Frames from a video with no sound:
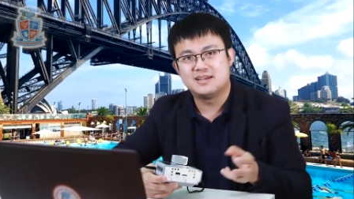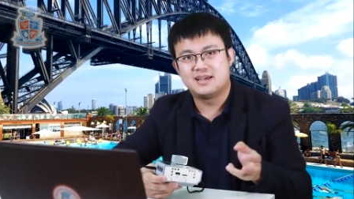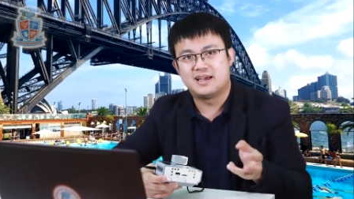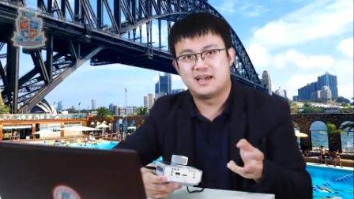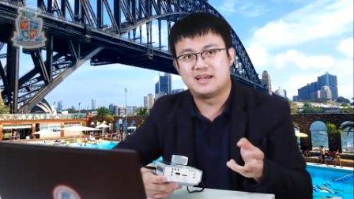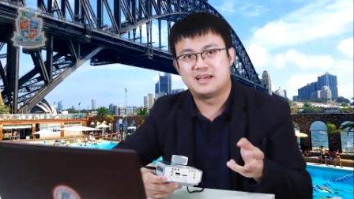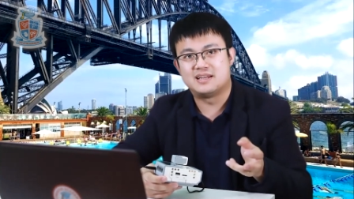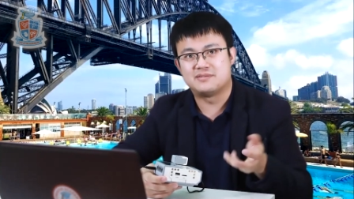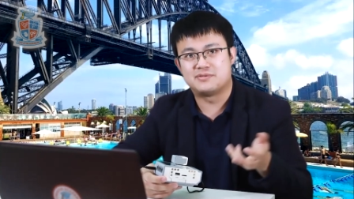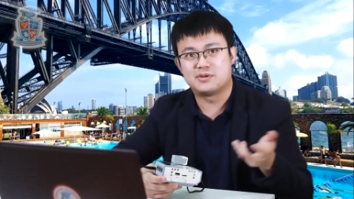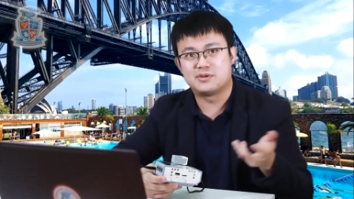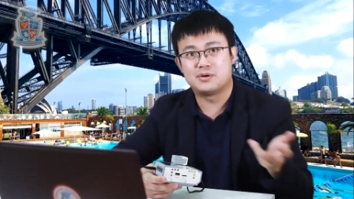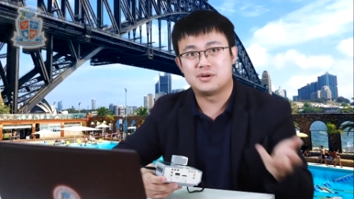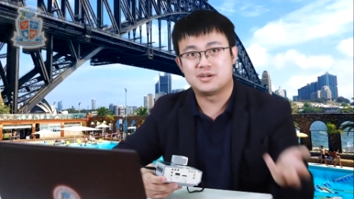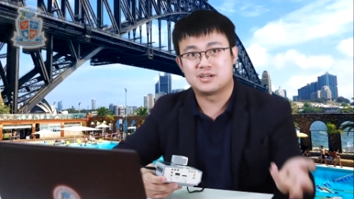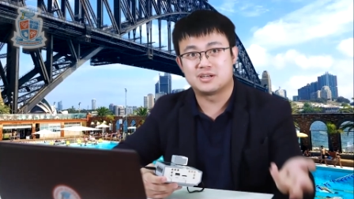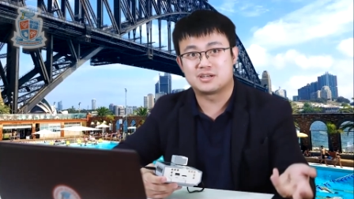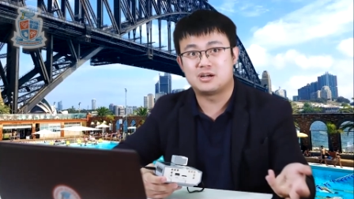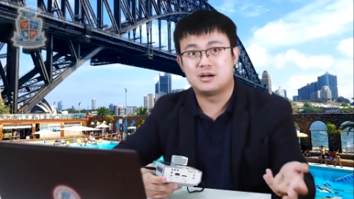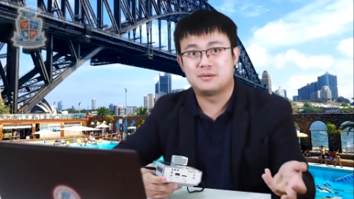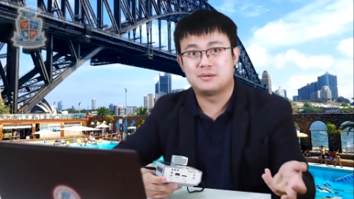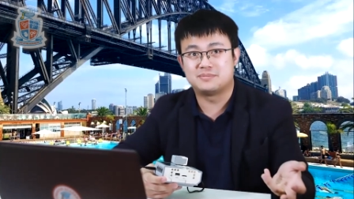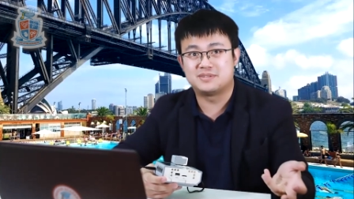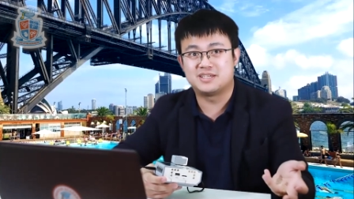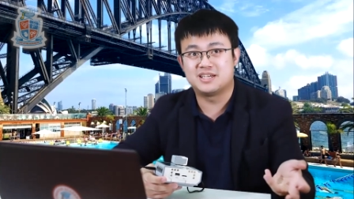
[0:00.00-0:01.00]
And if you're in a
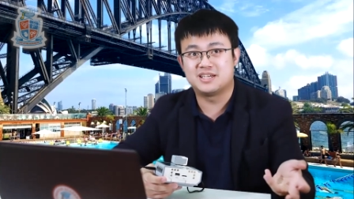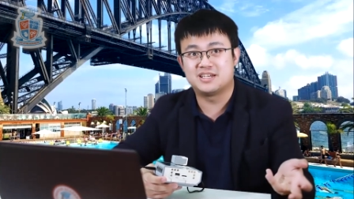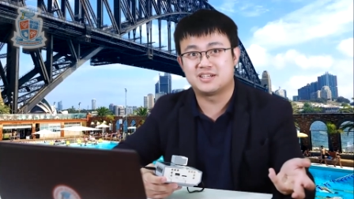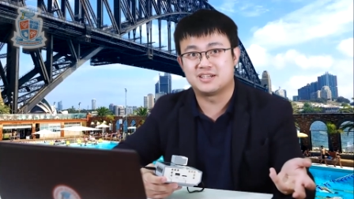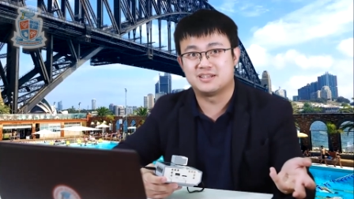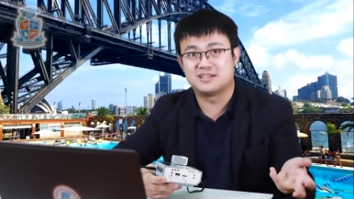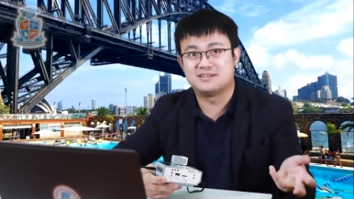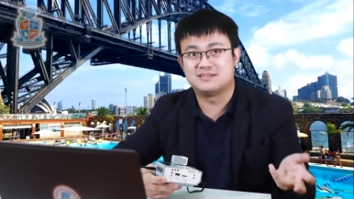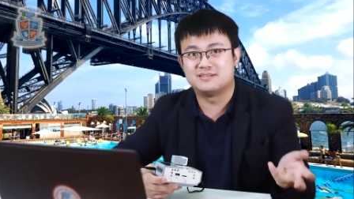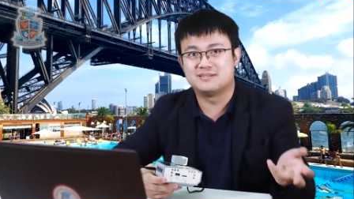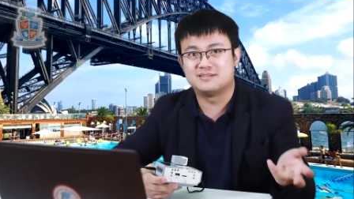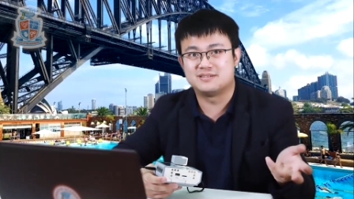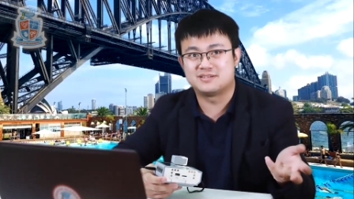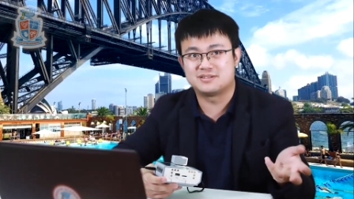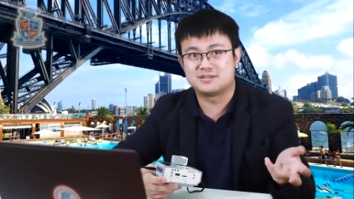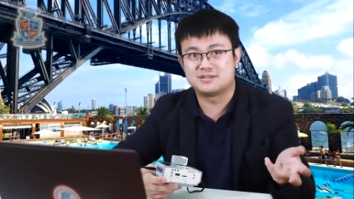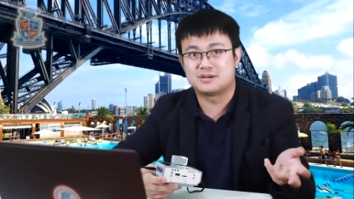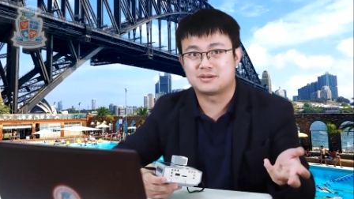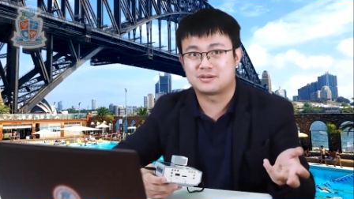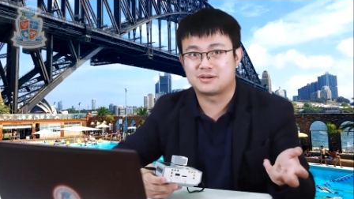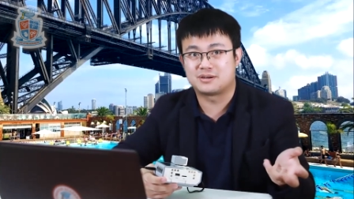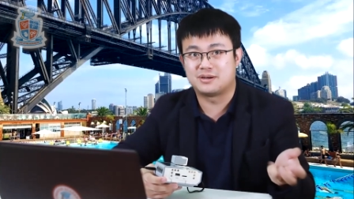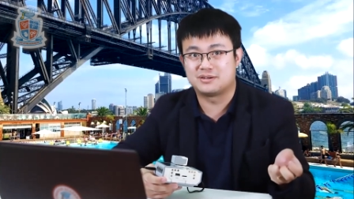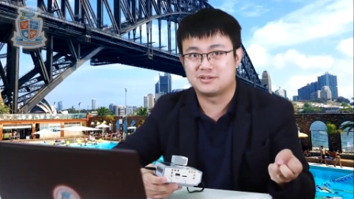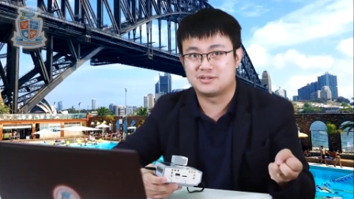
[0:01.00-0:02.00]
competition, it's
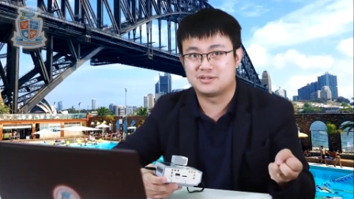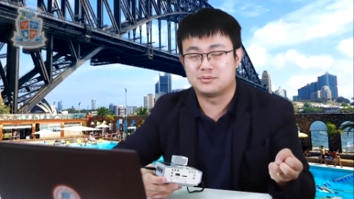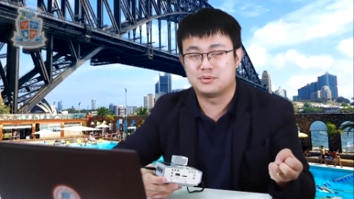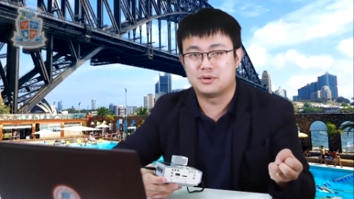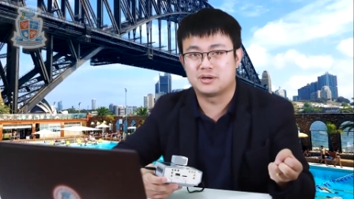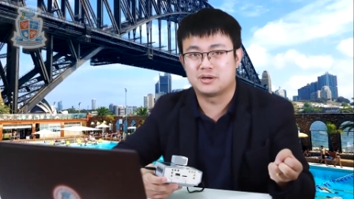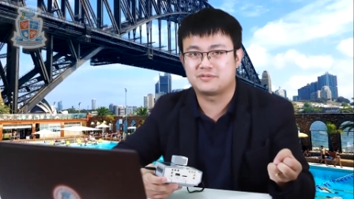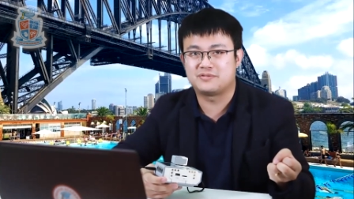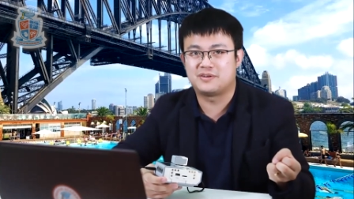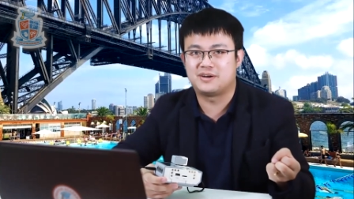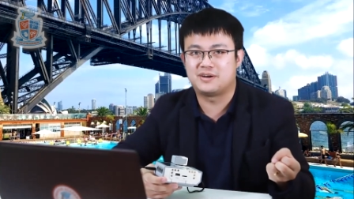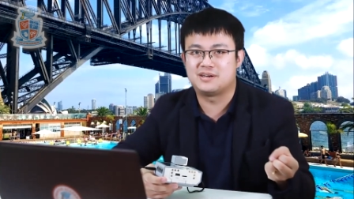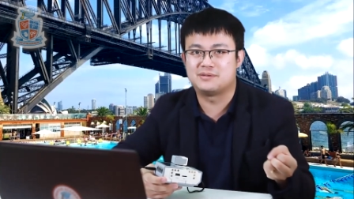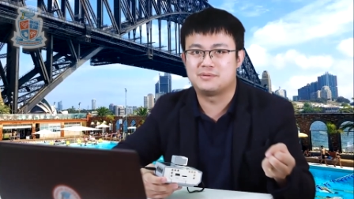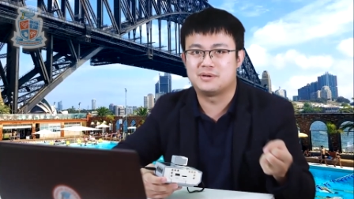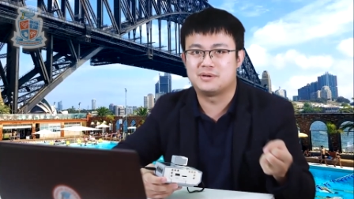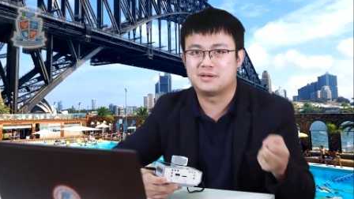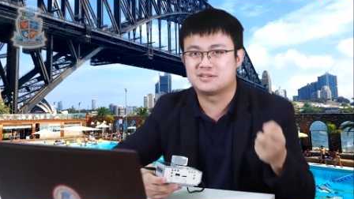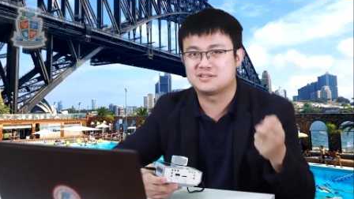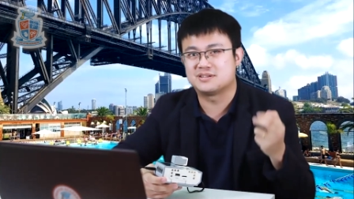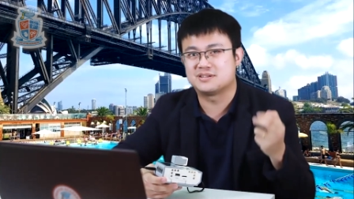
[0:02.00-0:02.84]
not going to work very well.